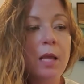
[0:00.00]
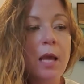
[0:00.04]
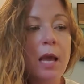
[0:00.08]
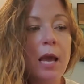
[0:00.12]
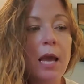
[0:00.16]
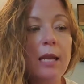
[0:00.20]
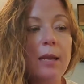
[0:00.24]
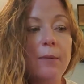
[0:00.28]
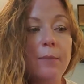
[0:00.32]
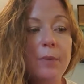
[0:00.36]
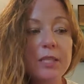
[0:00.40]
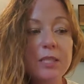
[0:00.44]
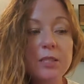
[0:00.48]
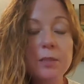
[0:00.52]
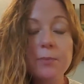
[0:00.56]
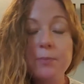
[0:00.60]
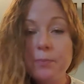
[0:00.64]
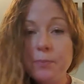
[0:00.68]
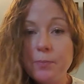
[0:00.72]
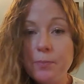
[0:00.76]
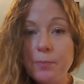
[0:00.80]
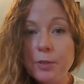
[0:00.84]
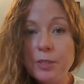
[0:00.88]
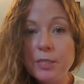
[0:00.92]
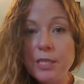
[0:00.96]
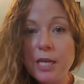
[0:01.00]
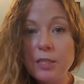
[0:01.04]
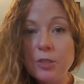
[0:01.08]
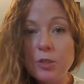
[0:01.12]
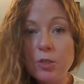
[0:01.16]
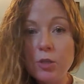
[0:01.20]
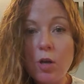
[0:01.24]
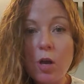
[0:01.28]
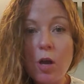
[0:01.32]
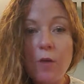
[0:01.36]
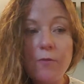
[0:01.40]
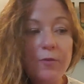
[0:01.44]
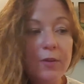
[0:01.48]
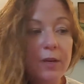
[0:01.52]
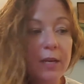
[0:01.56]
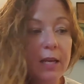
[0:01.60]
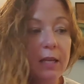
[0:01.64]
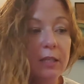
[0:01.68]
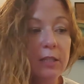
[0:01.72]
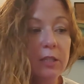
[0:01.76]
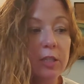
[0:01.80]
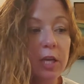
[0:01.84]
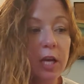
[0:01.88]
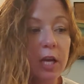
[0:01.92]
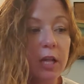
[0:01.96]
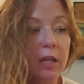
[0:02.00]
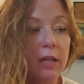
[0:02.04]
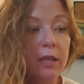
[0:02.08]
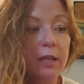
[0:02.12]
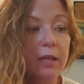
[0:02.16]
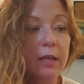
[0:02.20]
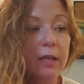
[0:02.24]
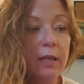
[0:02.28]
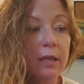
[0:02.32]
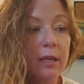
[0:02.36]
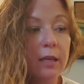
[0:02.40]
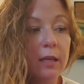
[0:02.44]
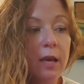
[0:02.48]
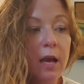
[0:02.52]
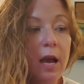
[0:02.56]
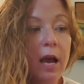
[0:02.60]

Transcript: And I must protect your confidentiality.